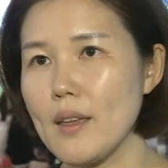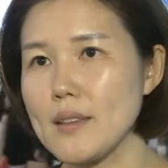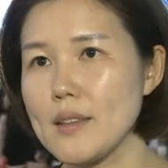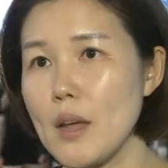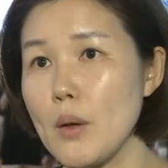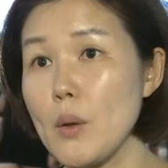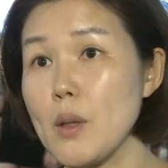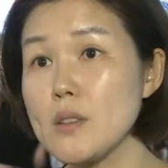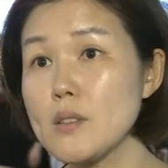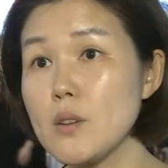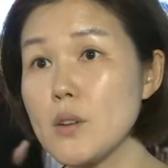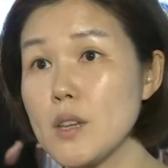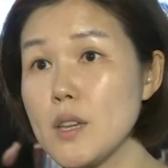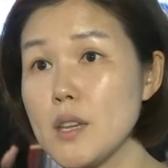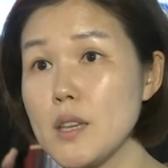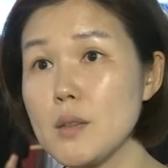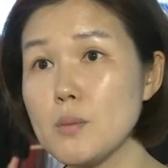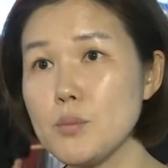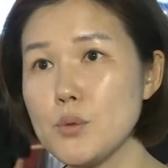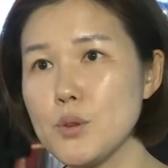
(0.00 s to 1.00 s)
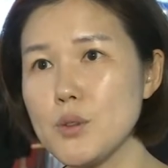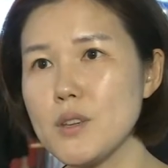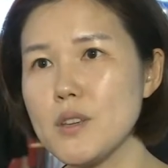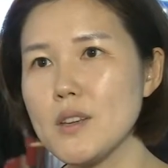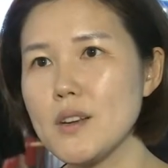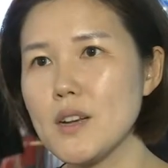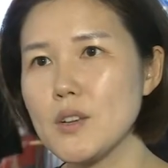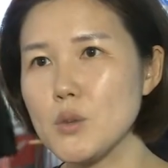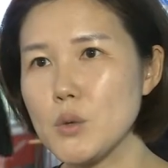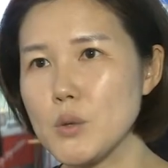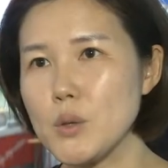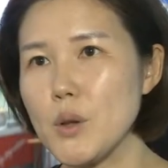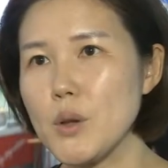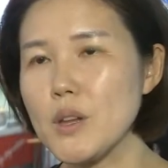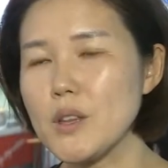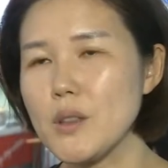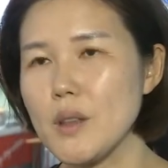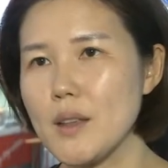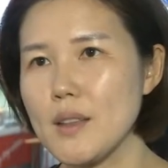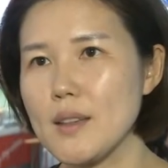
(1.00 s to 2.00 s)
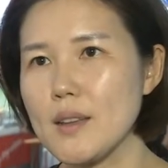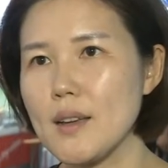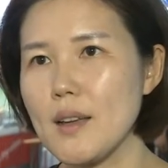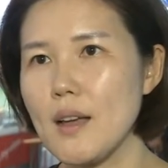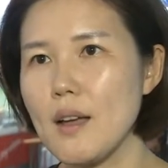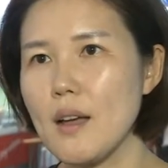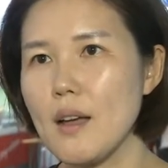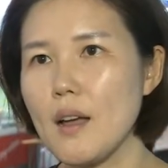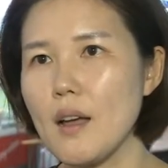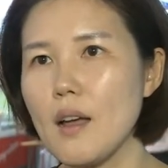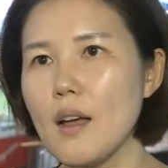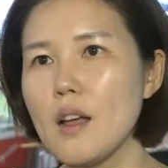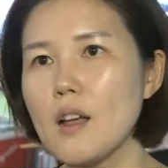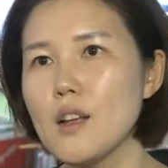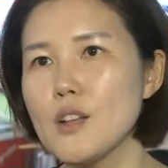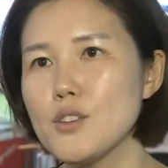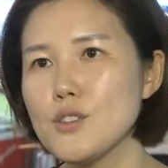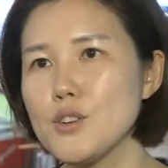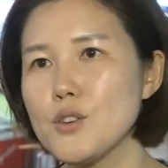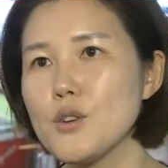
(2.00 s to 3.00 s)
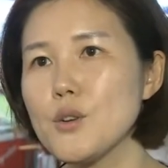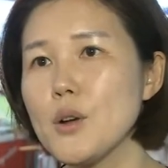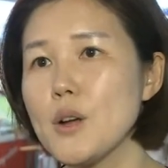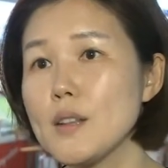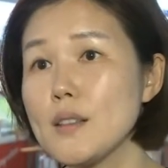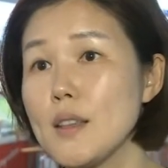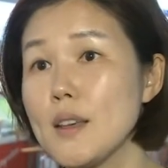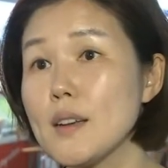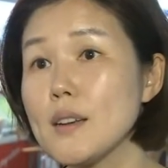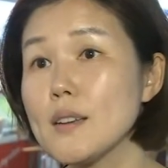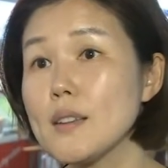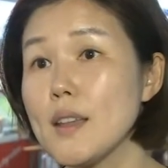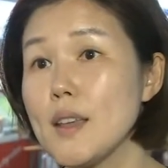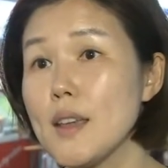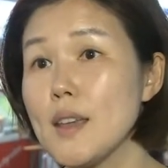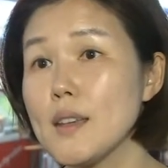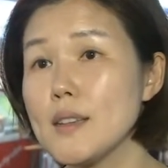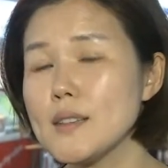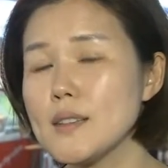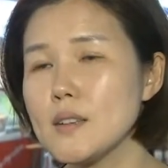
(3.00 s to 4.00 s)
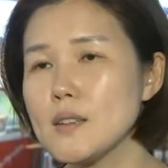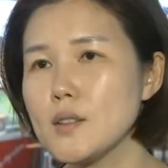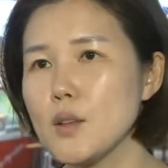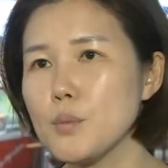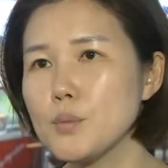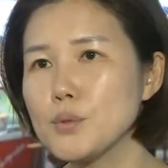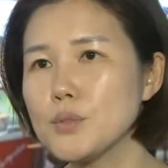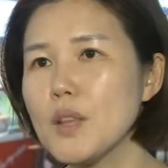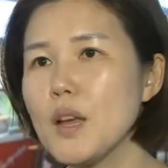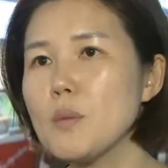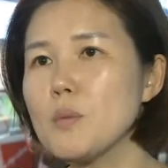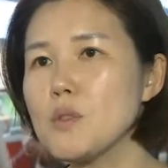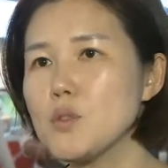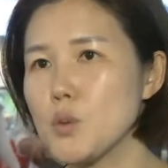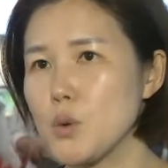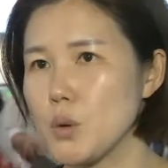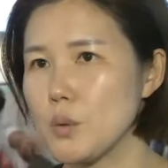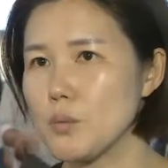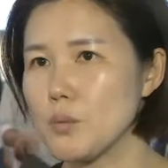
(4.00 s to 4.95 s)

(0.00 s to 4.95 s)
coming to work late or going home early. It also makes it easier to take care of my kids